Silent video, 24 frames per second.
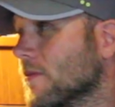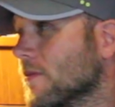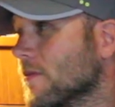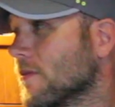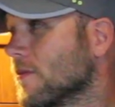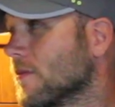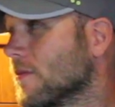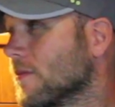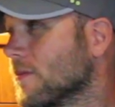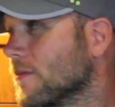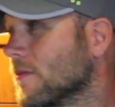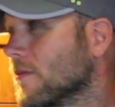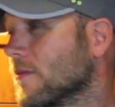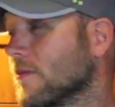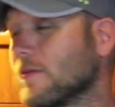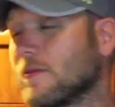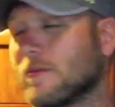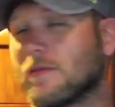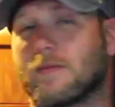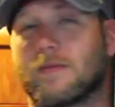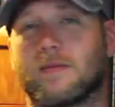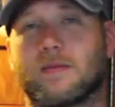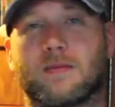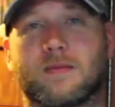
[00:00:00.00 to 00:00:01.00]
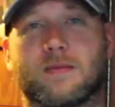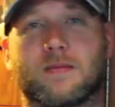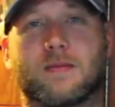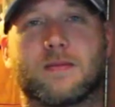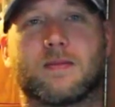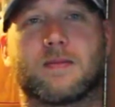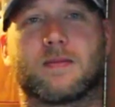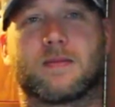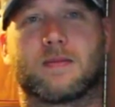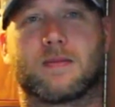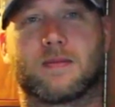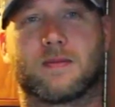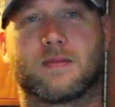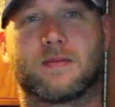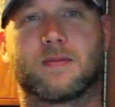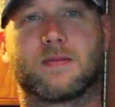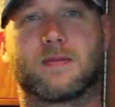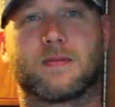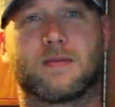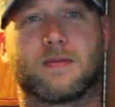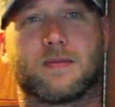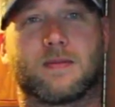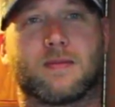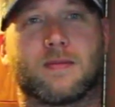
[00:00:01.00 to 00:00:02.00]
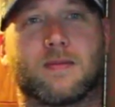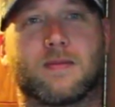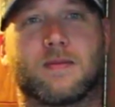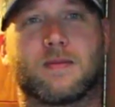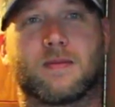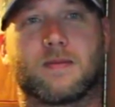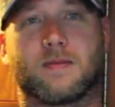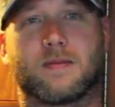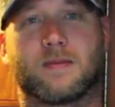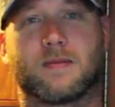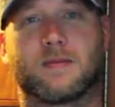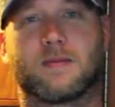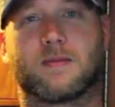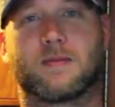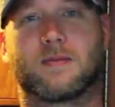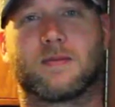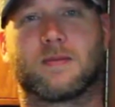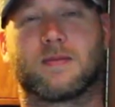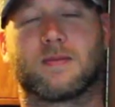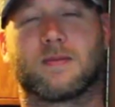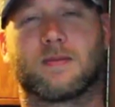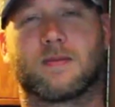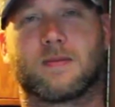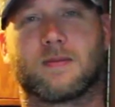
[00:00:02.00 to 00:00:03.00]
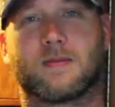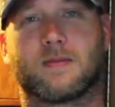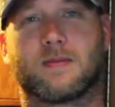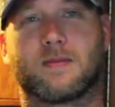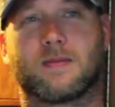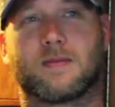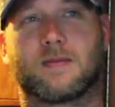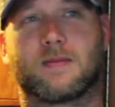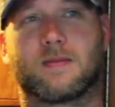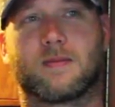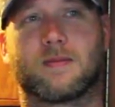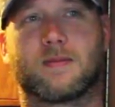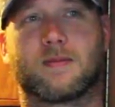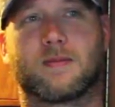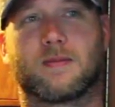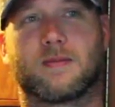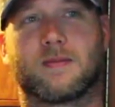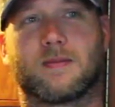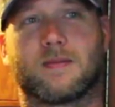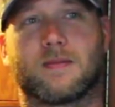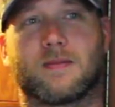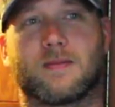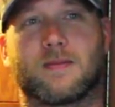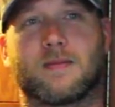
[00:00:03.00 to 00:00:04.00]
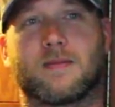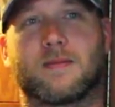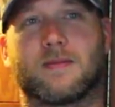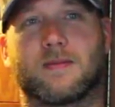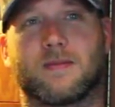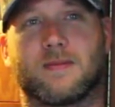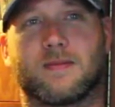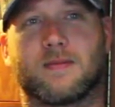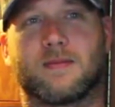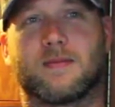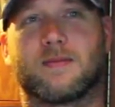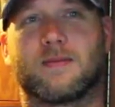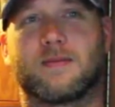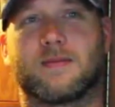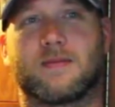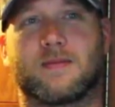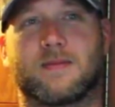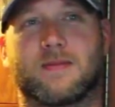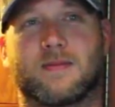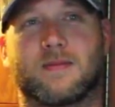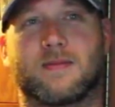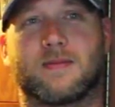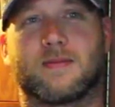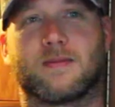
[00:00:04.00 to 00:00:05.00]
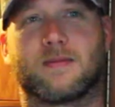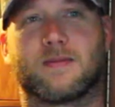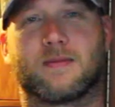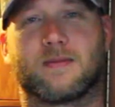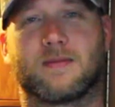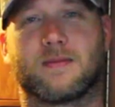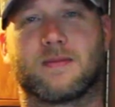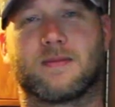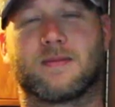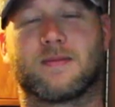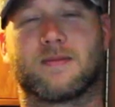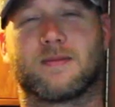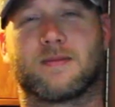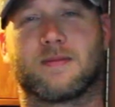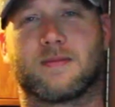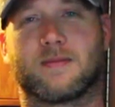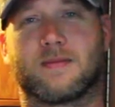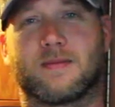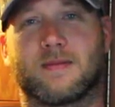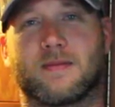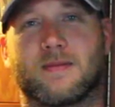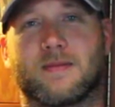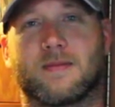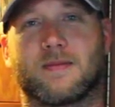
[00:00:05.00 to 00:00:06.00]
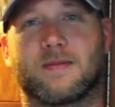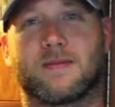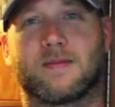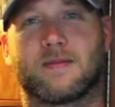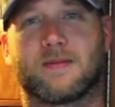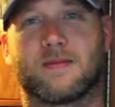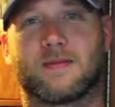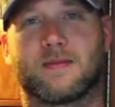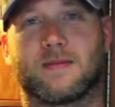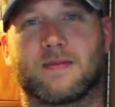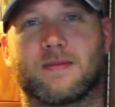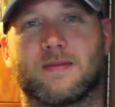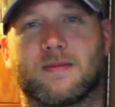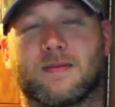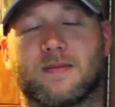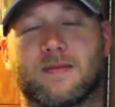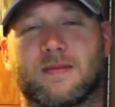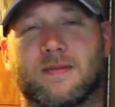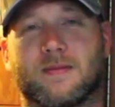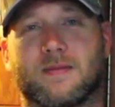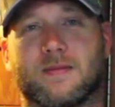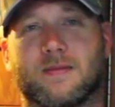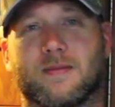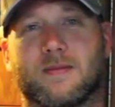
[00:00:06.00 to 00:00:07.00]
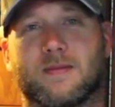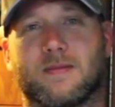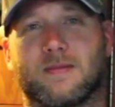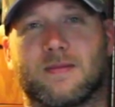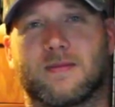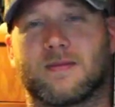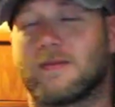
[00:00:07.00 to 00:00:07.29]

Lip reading: No words are spoken by the person on screen.